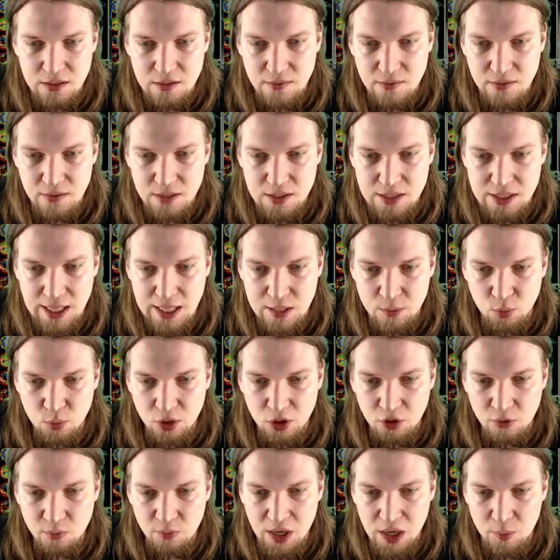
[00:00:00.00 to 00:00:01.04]
the
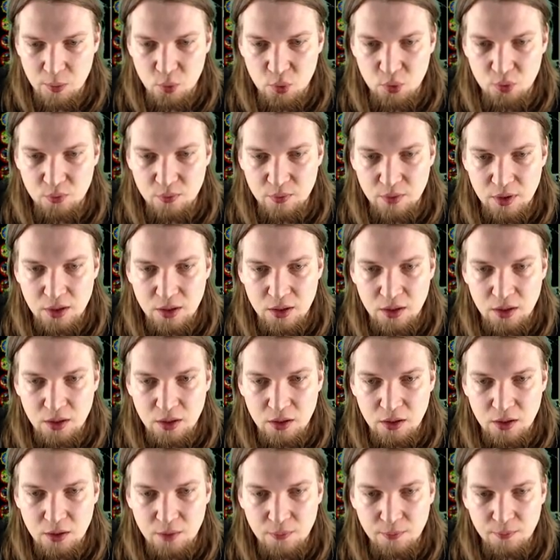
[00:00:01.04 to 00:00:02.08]
Denmark map.
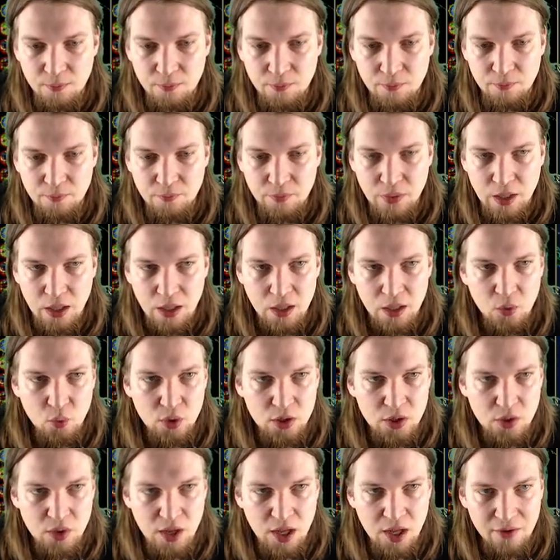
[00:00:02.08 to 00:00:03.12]
Um, We
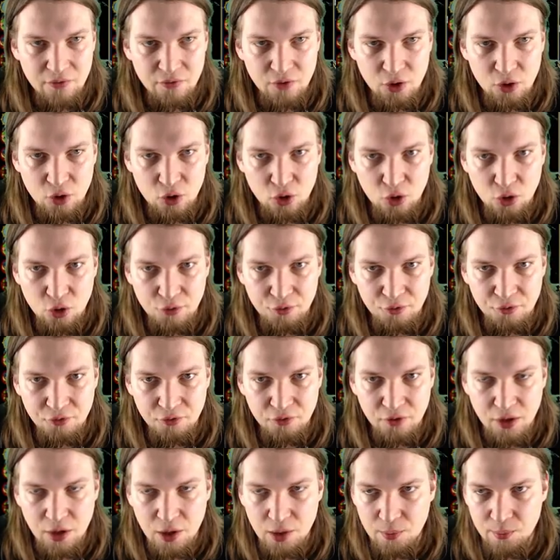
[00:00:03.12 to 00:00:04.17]
don't have a lot of
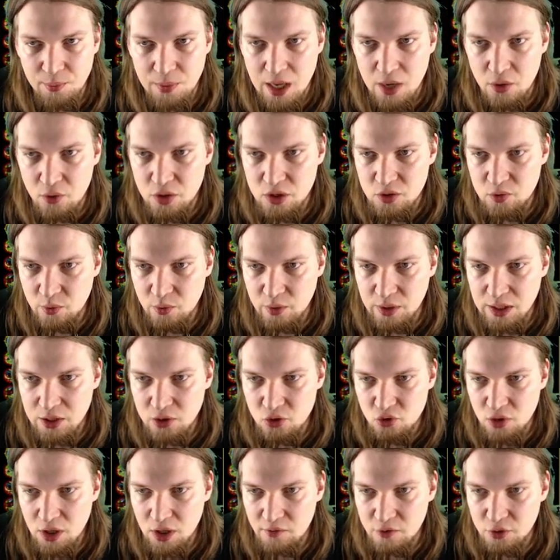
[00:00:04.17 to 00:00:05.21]
um, areas where we can
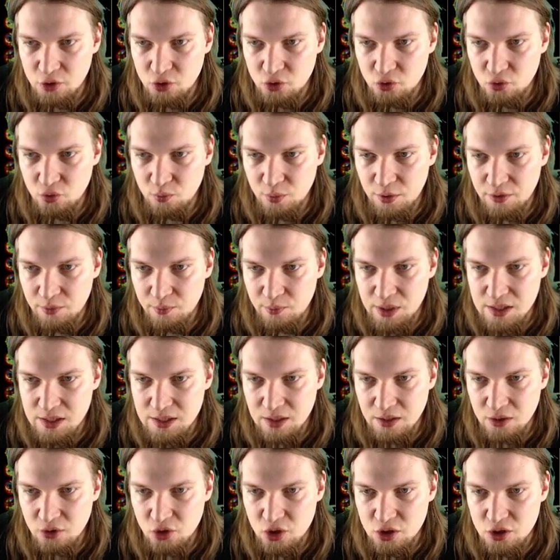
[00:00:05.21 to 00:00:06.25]
travel to, but the basic
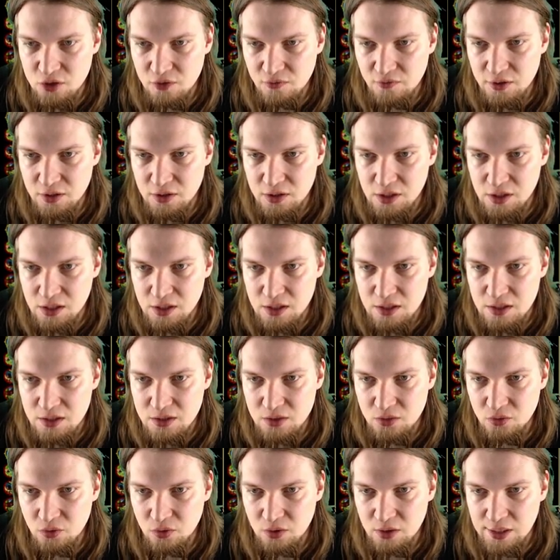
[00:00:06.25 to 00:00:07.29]
gist of it is
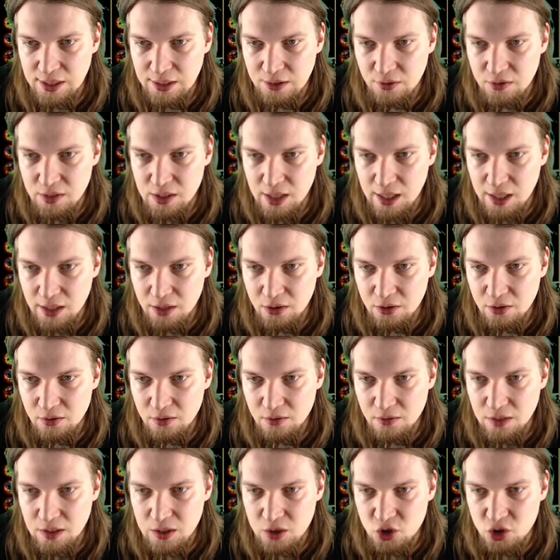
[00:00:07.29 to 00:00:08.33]
to click on the icon.
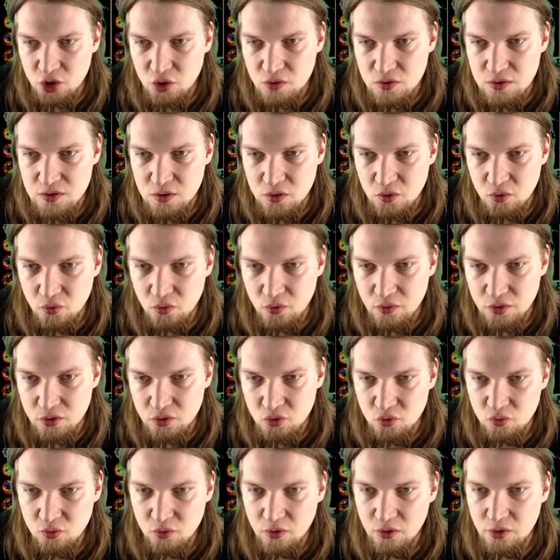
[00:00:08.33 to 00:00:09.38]
It shows you the,
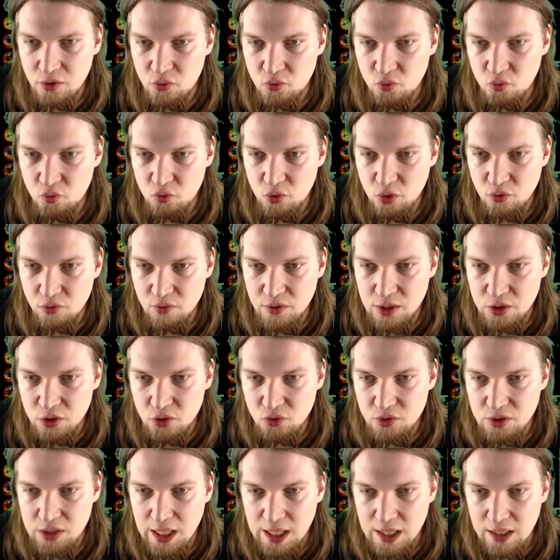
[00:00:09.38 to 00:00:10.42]
tr the road that you
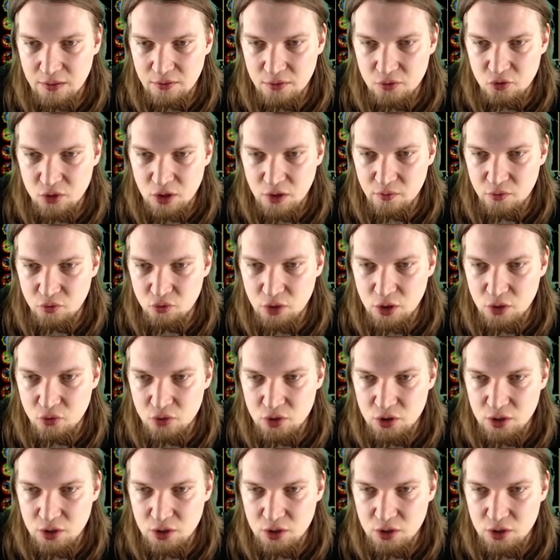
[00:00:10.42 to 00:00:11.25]
take, the travel route,